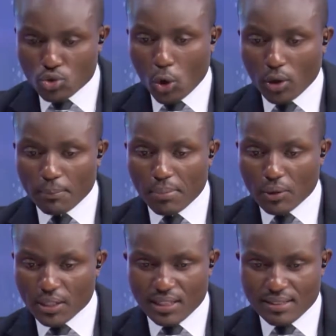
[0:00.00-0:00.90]
talk
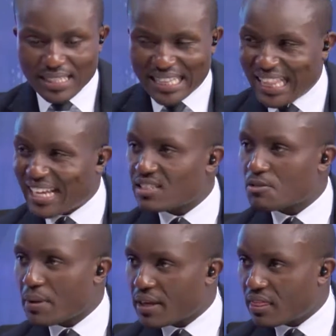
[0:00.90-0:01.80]
about it, this
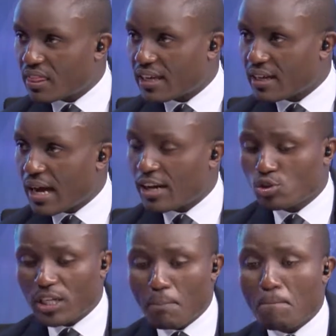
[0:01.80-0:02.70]
last minute thing, and mm-hmm.
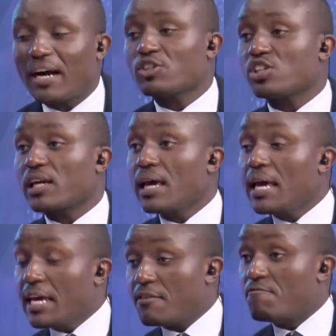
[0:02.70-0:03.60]
actually matching
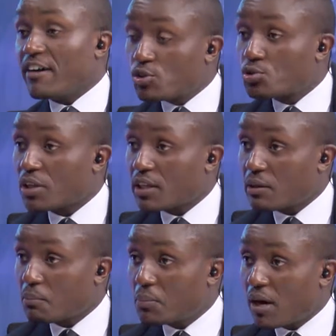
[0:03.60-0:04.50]
inventory
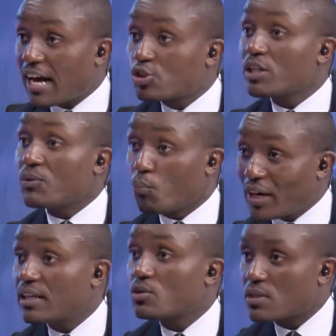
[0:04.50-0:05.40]
that people are actually
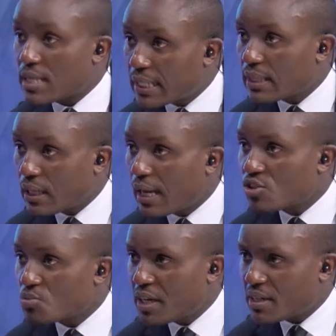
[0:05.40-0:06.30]
willing to sell in the
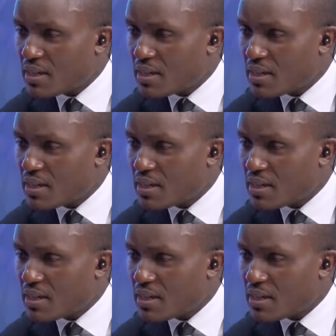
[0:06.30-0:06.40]
last minute.